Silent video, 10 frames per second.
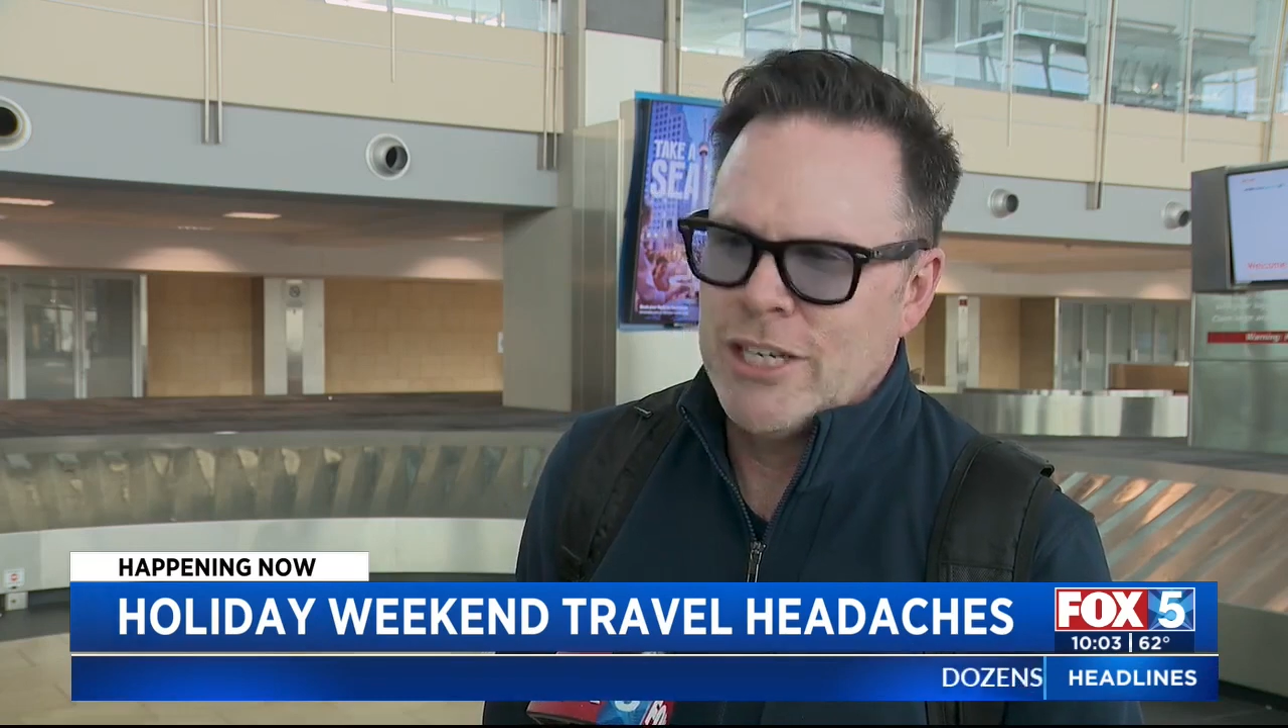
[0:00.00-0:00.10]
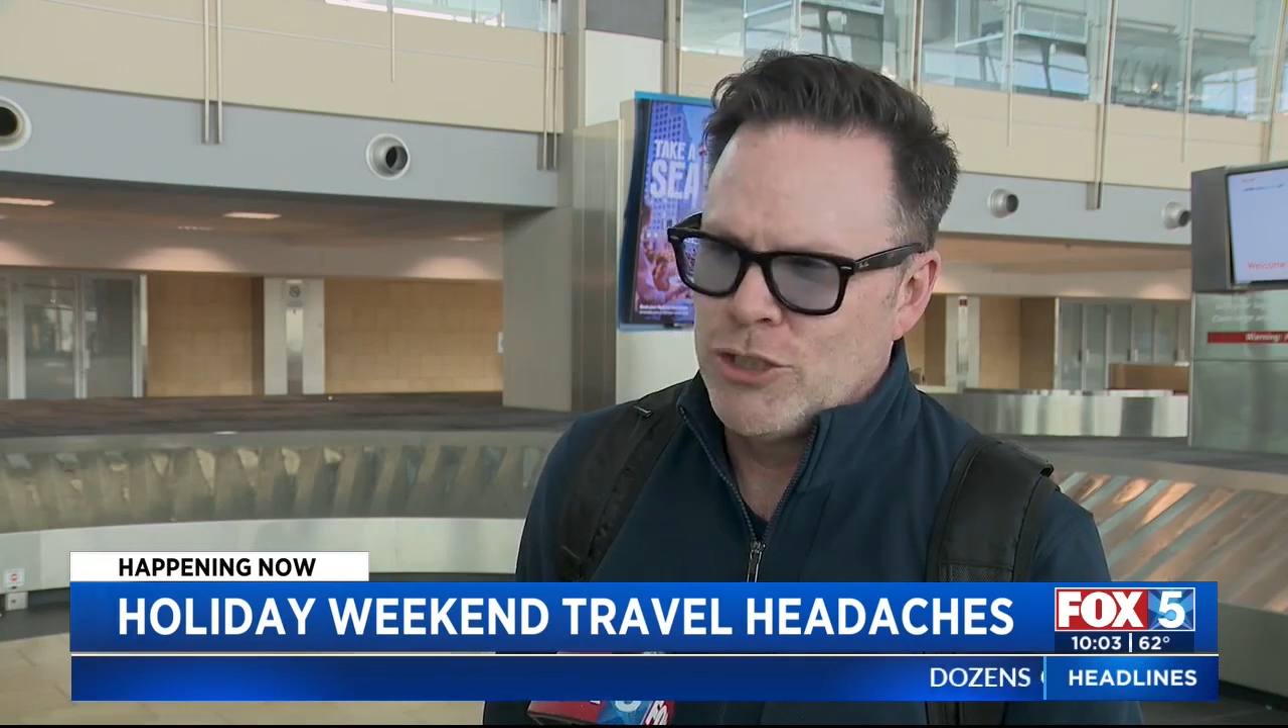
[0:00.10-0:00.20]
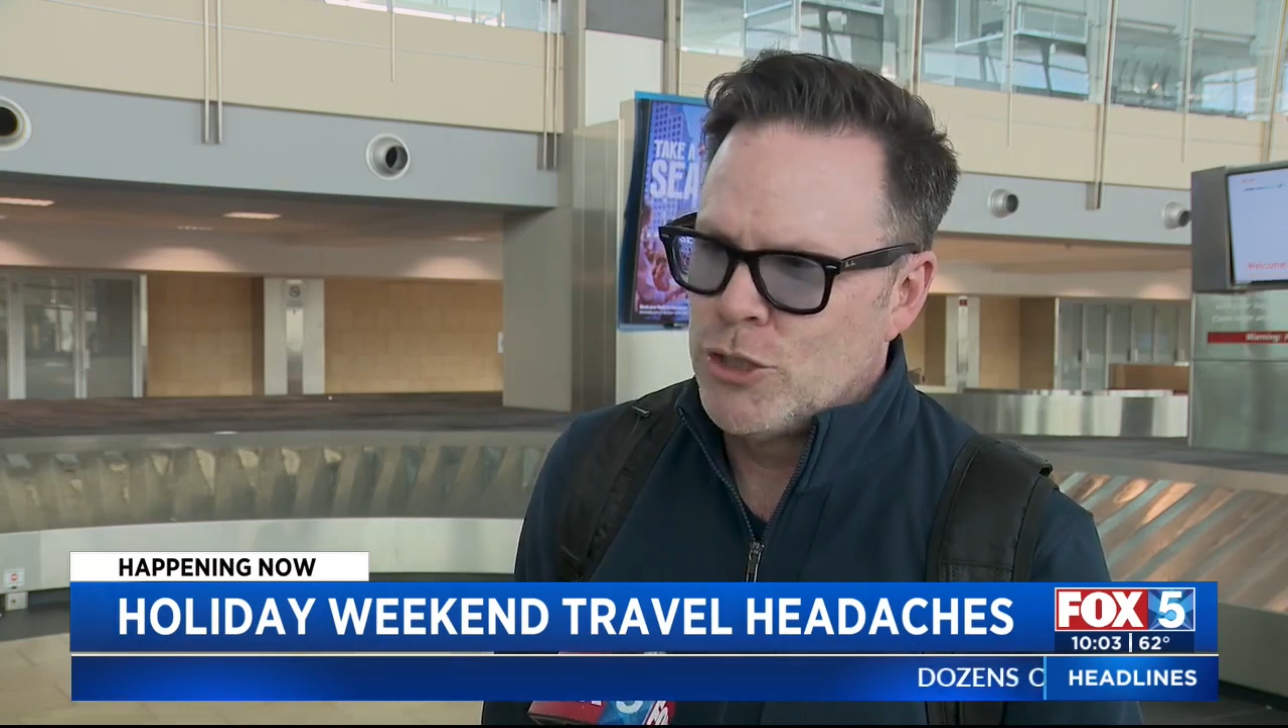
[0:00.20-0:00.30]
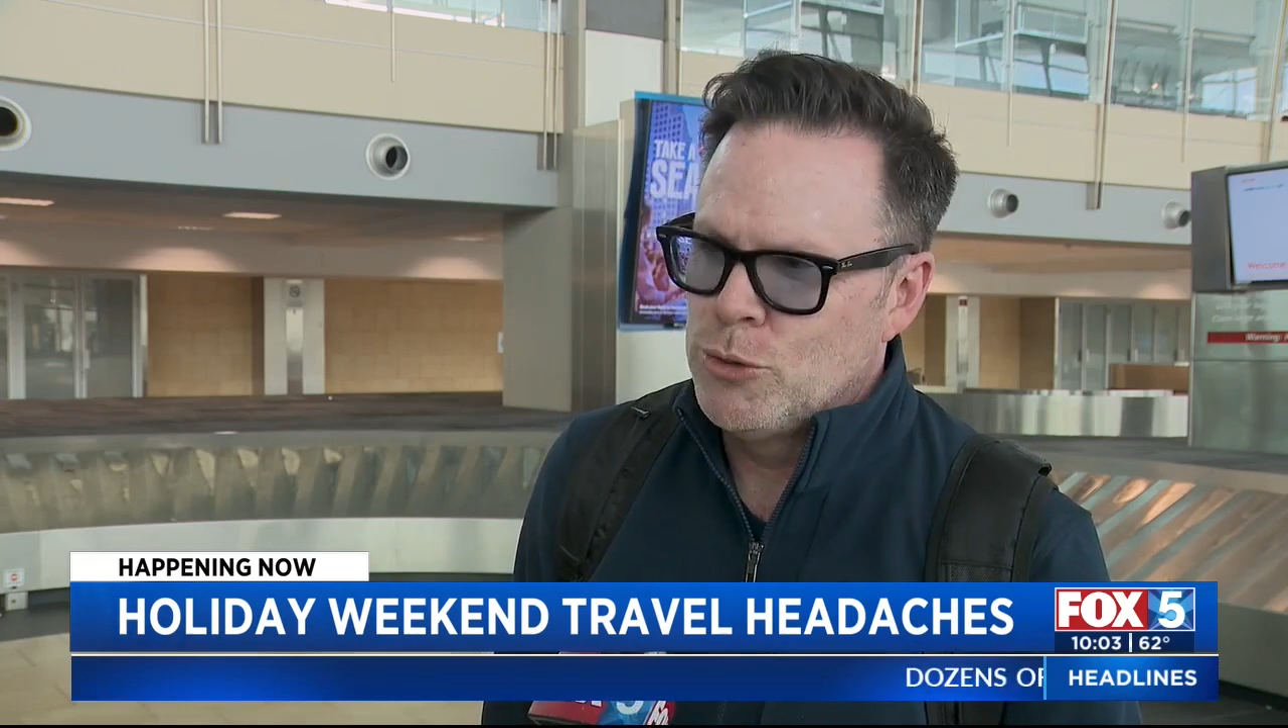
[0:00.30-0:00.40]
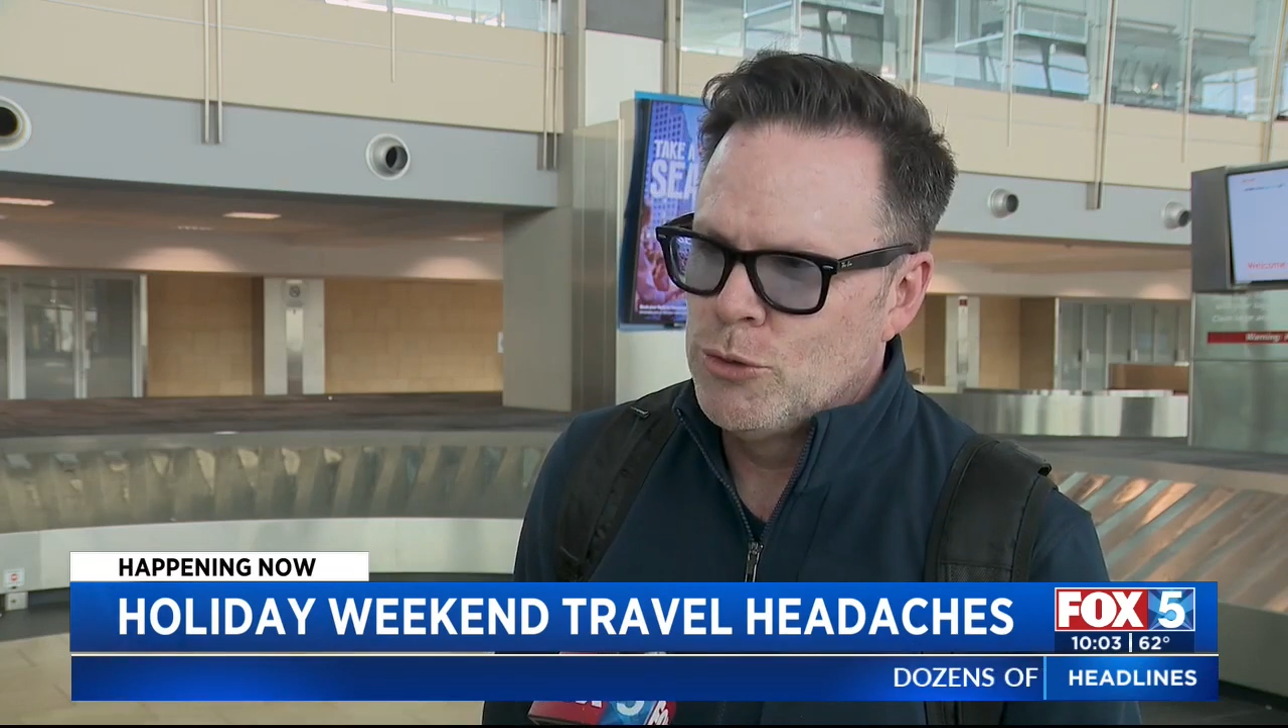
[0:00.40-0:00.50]

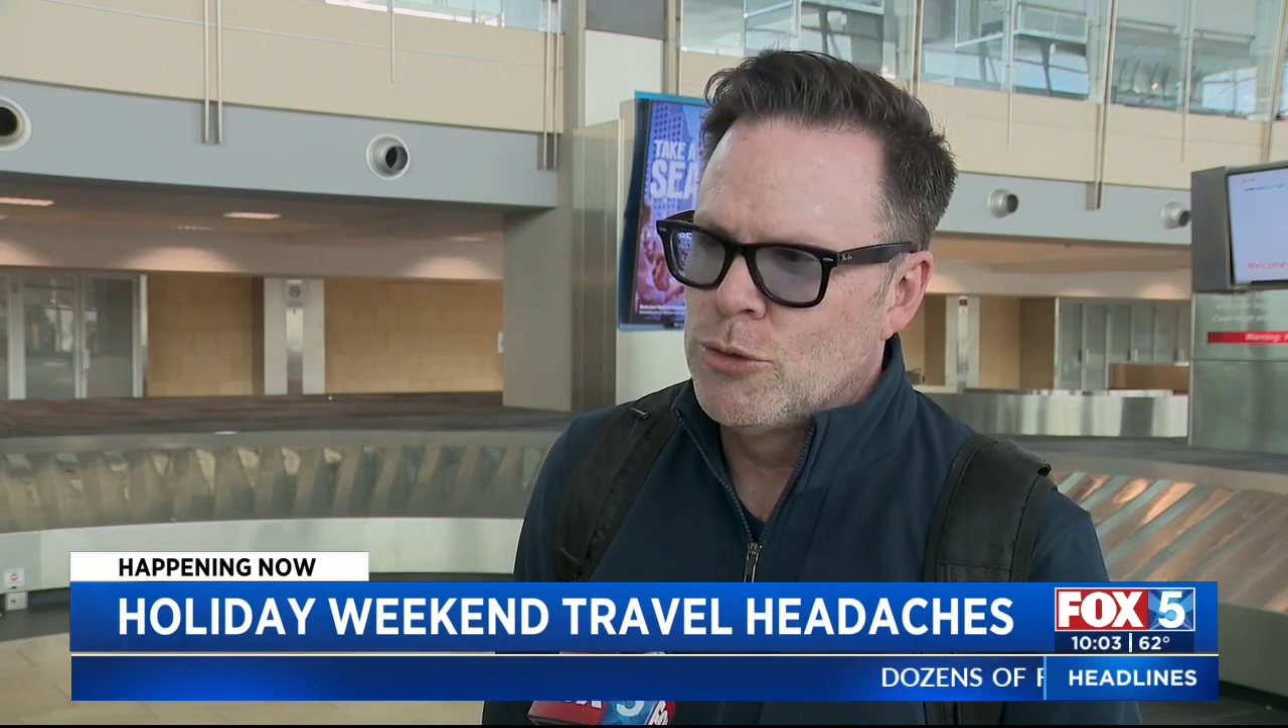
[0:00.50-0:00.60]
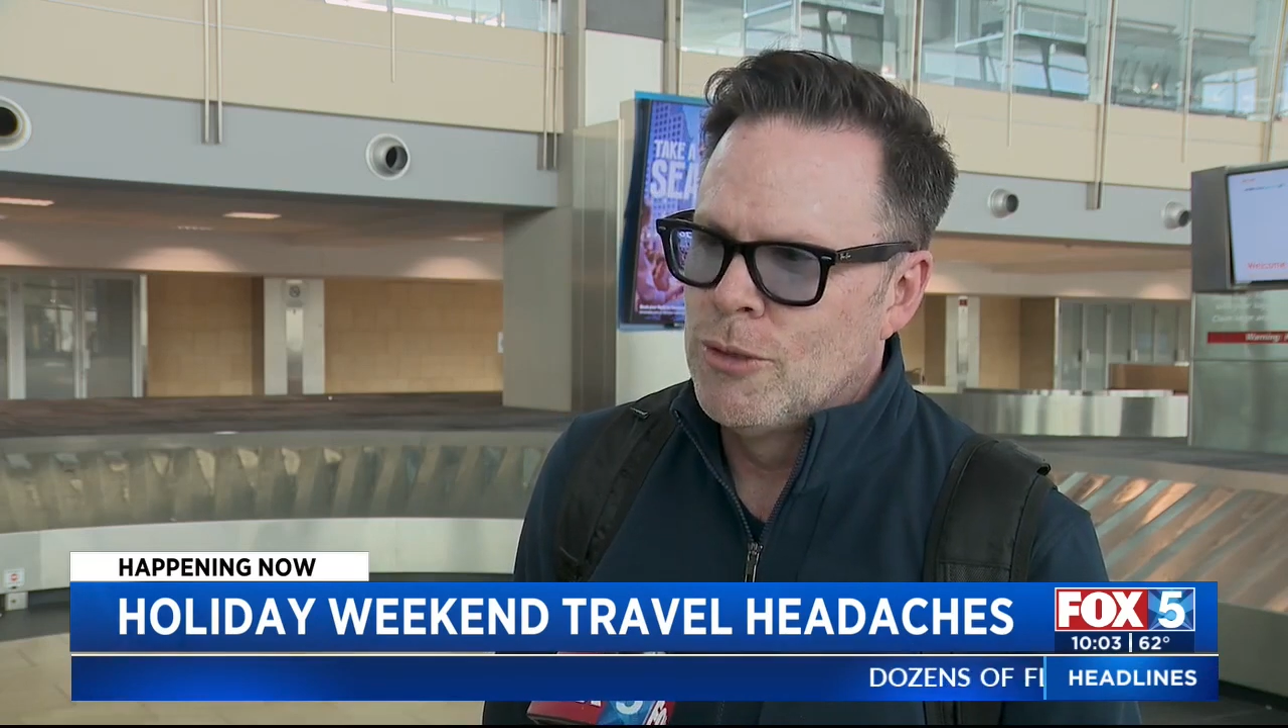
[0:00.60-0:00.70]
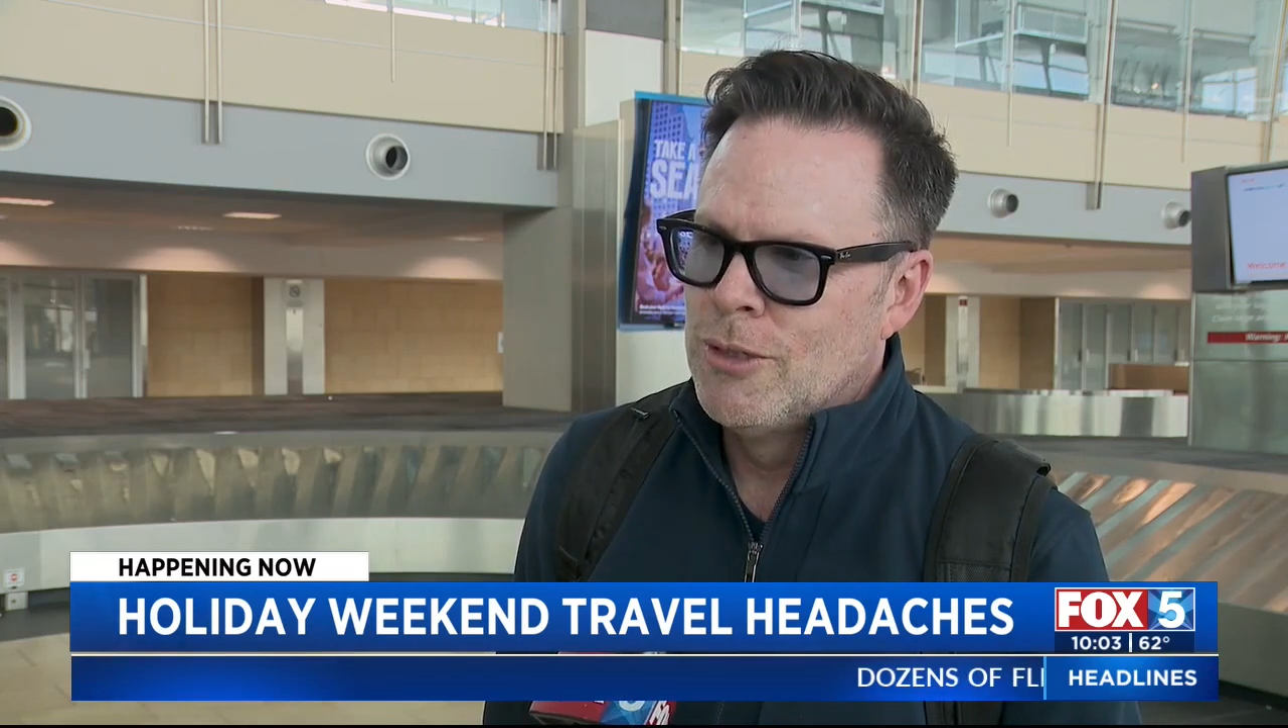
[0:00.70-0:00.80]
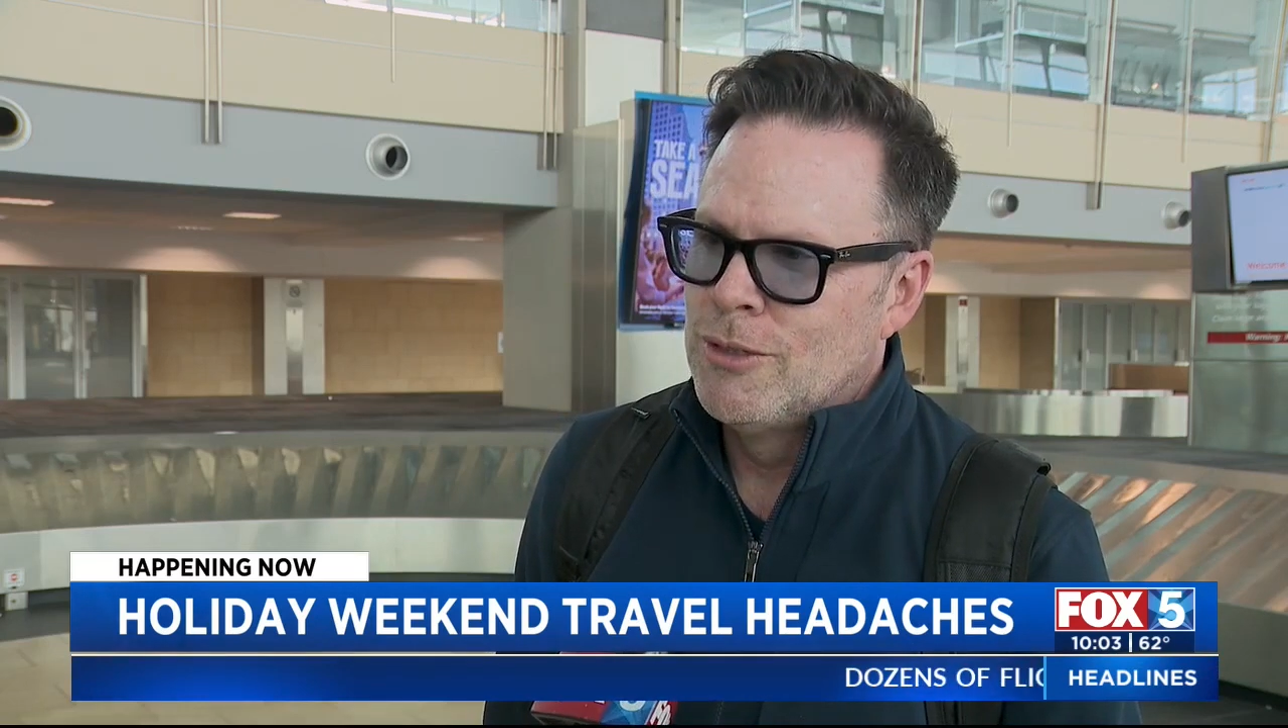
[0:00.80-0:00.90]
issues,